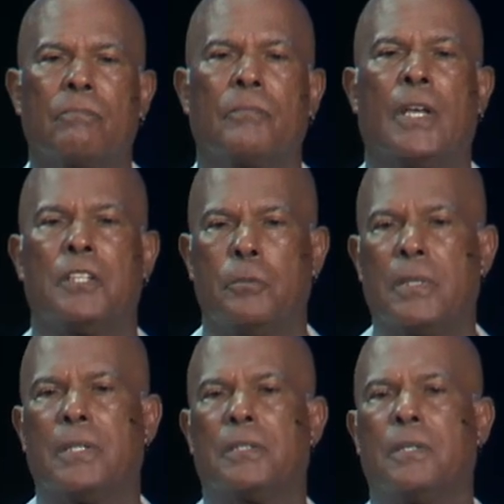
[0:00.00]
and you'll
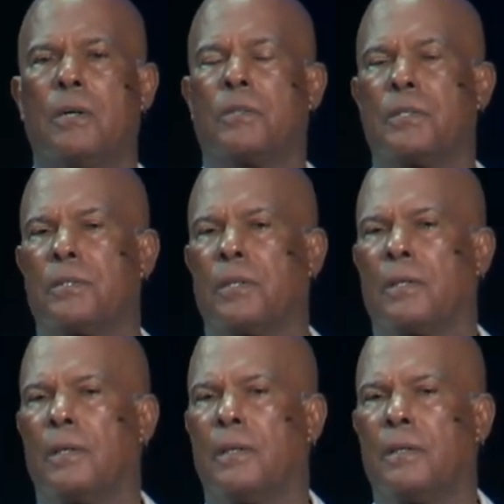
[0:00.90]
begin to notice
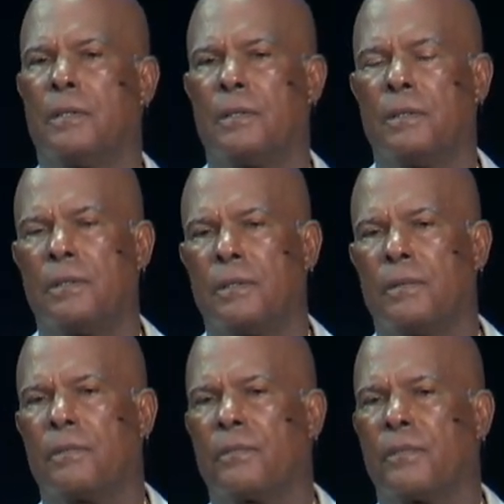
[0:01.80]

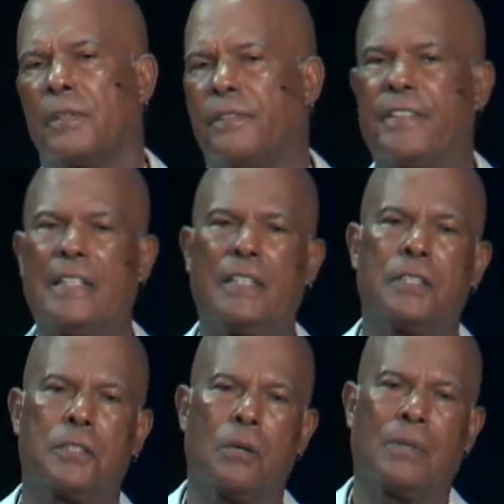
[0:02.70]
the
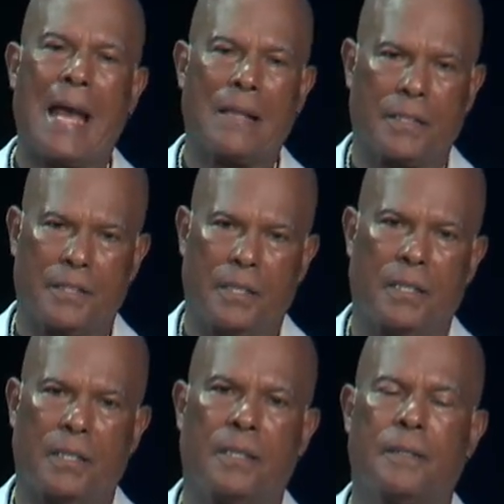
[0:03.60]
feeling
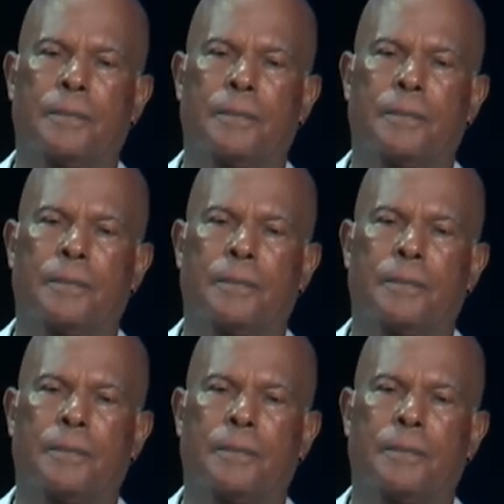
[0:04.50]
tonality